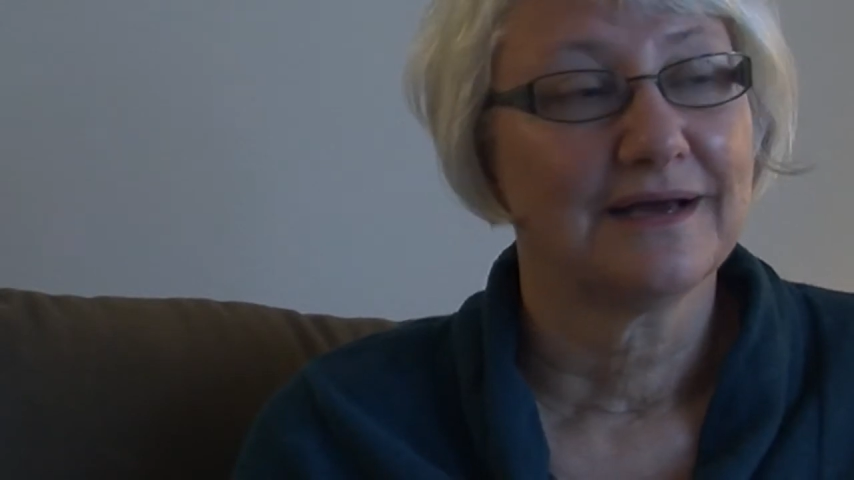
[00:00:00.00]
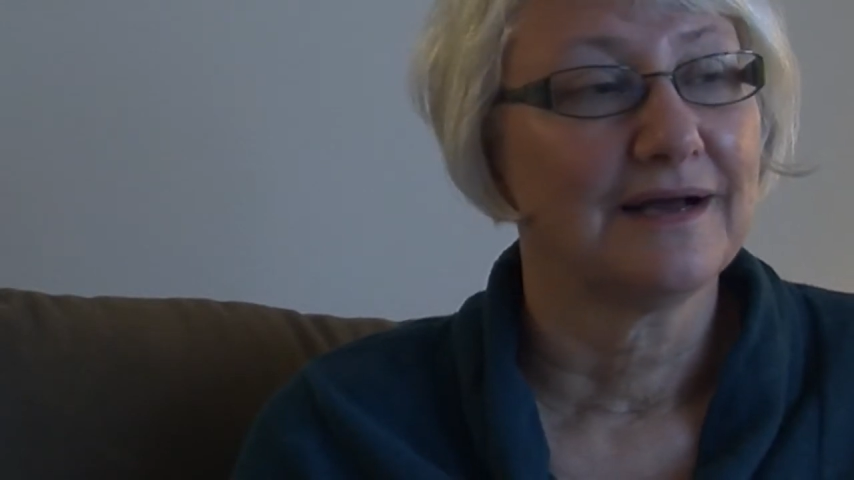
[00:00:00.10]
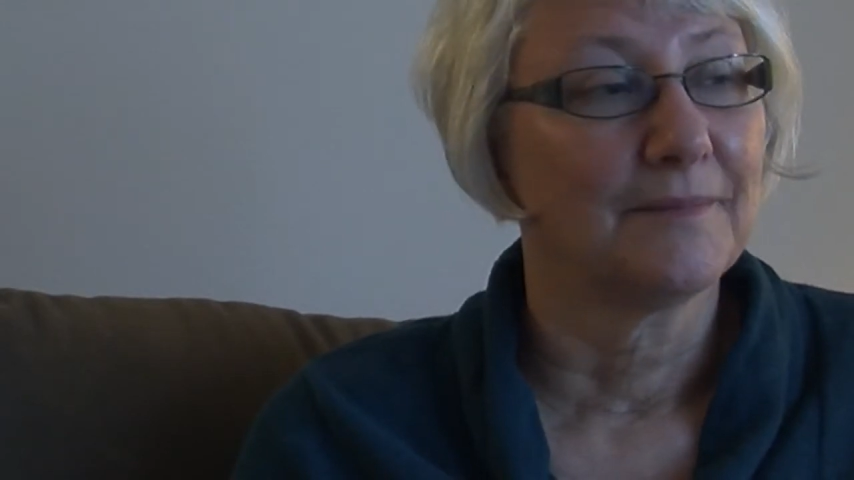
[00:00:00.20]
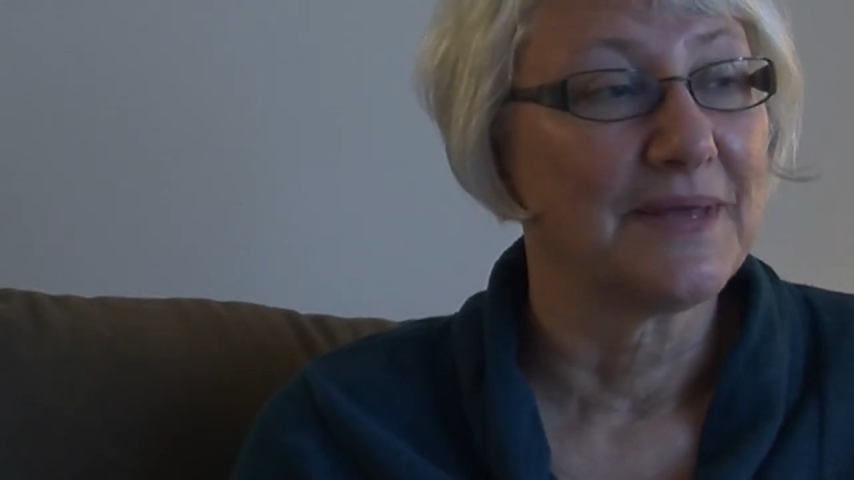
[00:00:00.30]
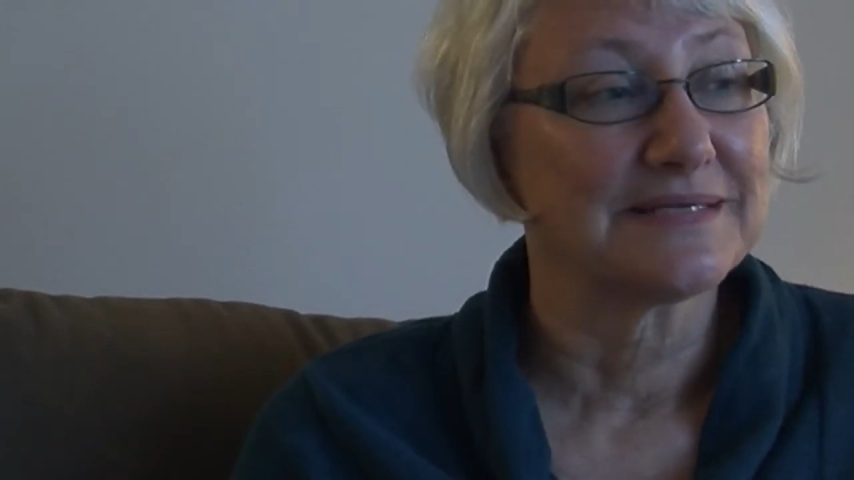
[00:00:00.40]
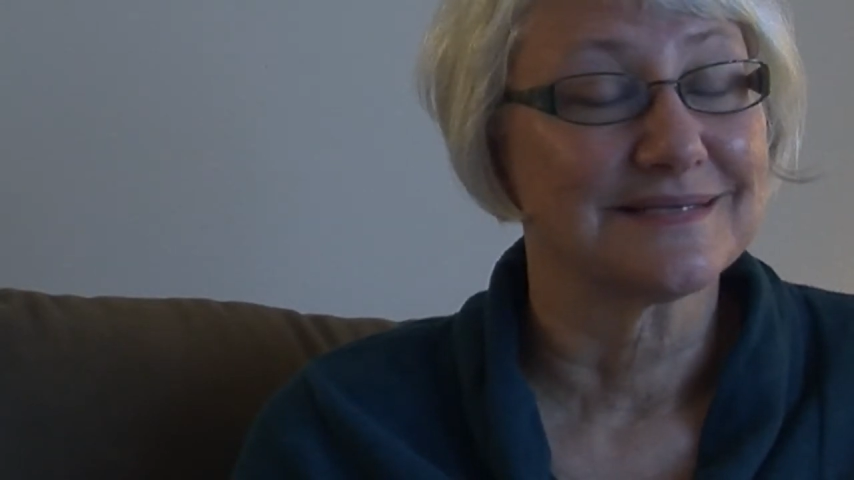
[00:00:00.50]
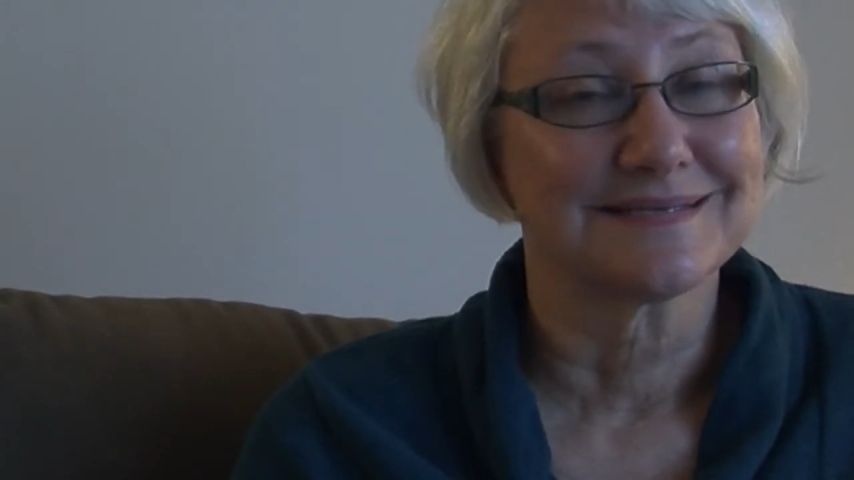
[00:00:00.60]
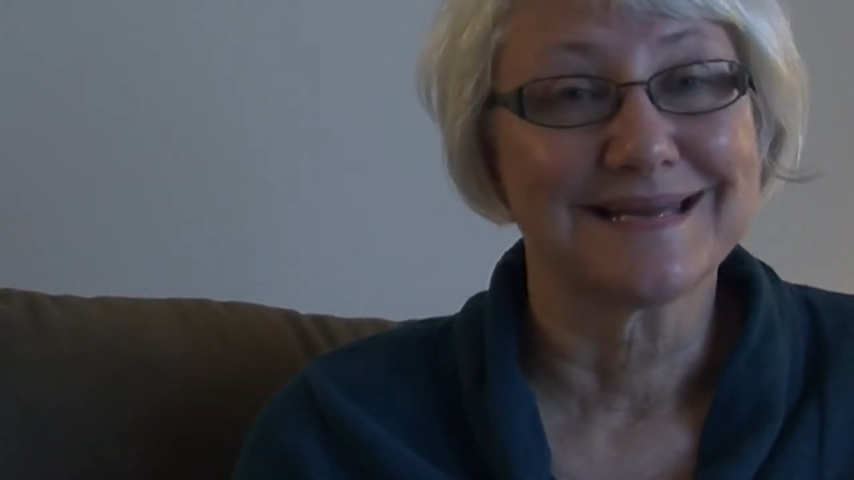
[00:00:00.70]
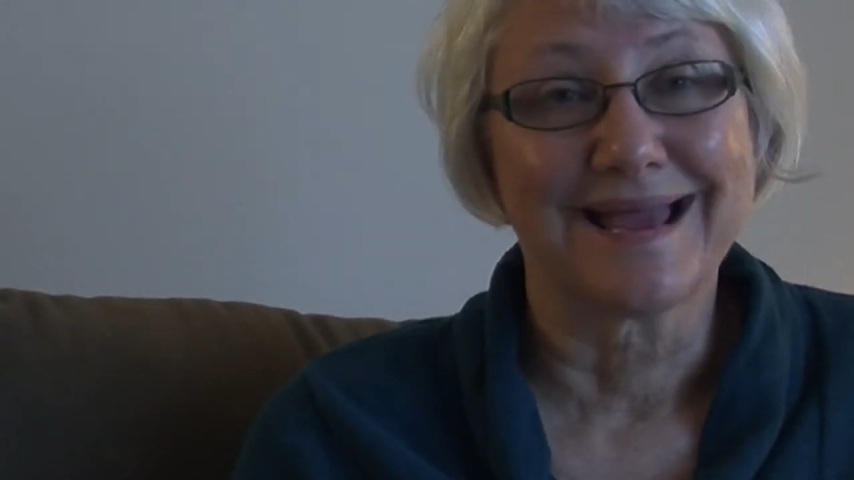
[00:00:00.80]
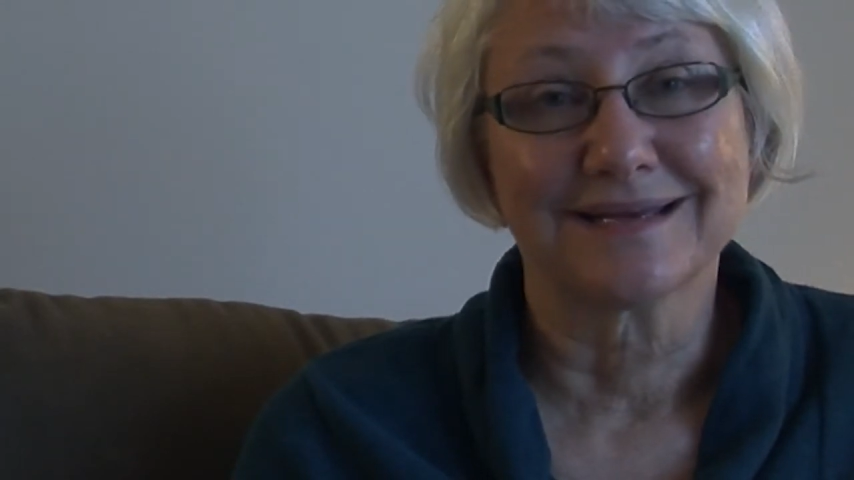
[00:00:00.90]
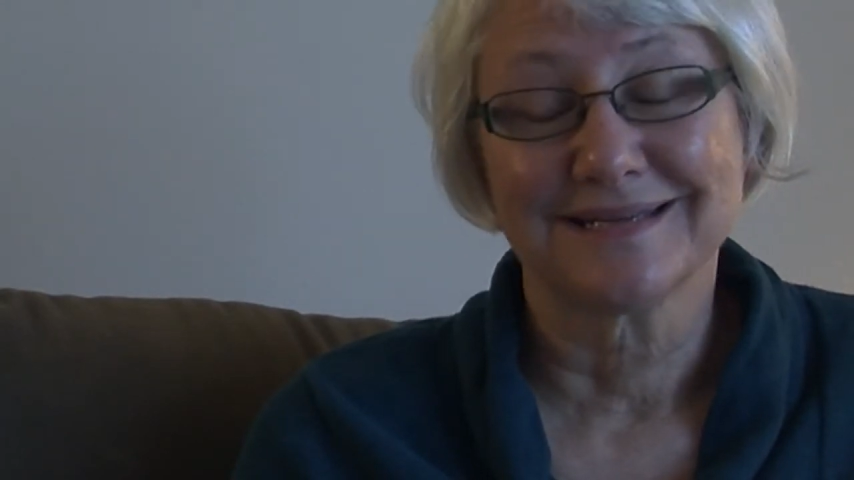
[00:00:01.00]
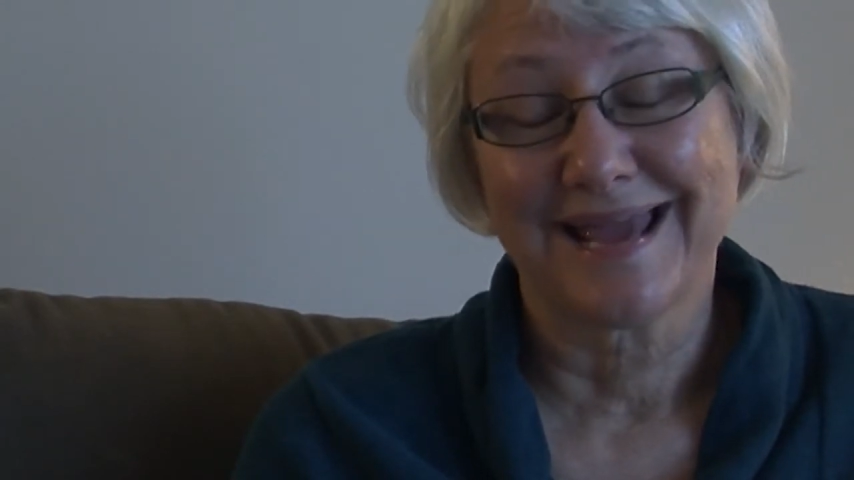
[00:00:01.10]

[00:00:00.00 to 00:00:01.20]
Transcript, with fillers: um, as a snack to